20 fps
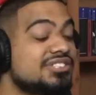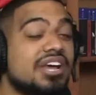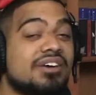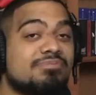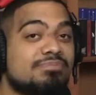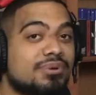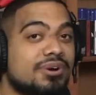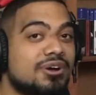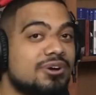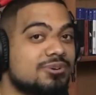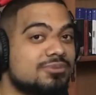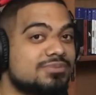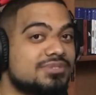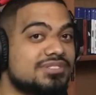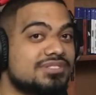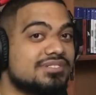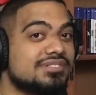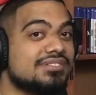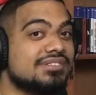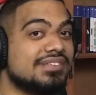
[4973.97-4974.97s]
Jeff
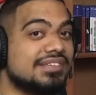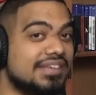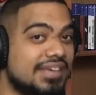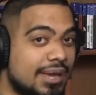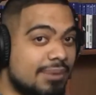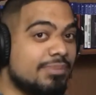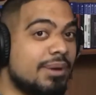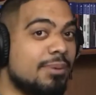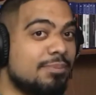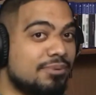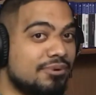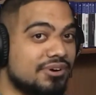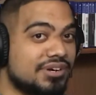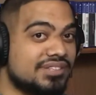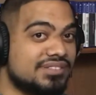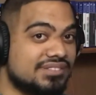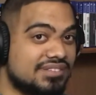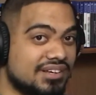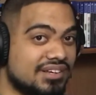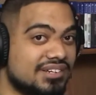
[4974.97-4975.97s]
Probst. Get my
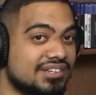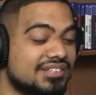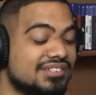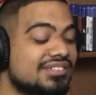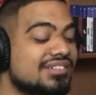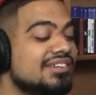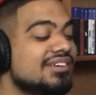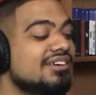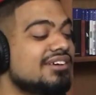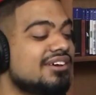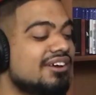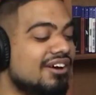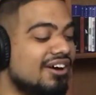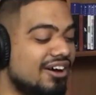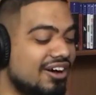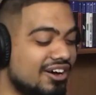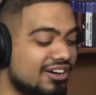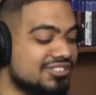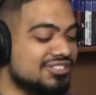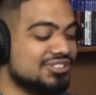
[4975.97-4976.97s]
boy Dylan
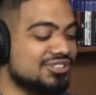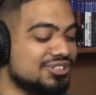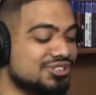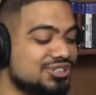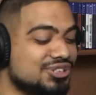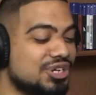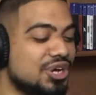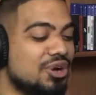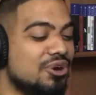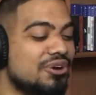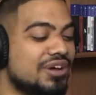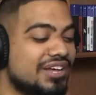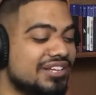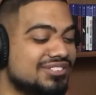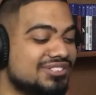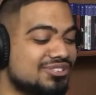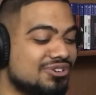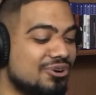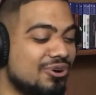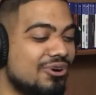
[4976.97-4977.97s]
onto your show.
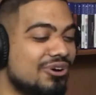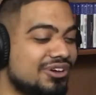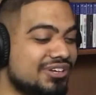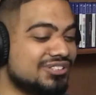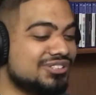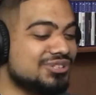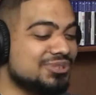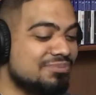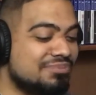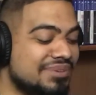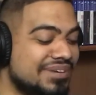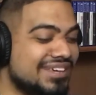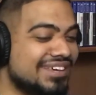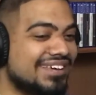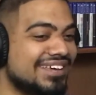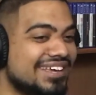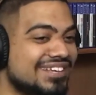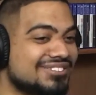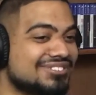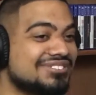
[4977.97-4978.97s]
It's going to
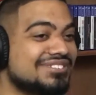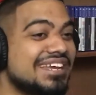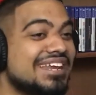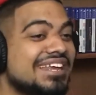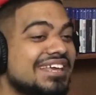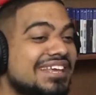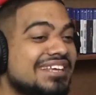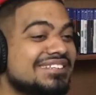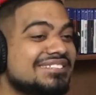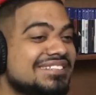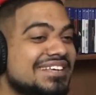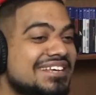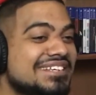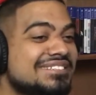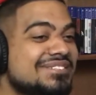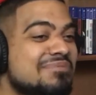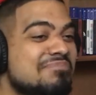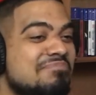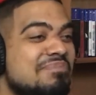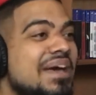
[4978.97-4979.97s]
be entertaining.
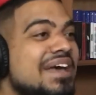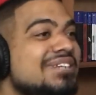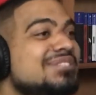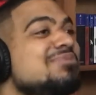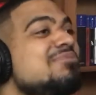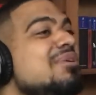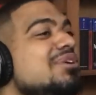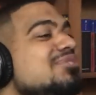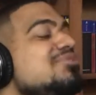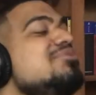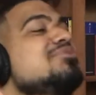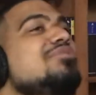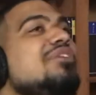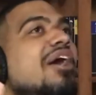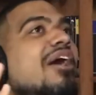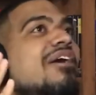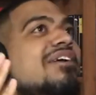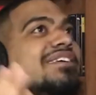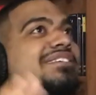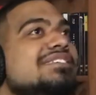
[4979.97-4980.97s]
He's the best one, dude.
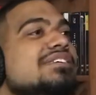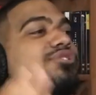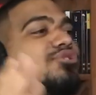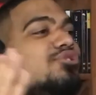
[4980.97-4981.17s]
Honestly,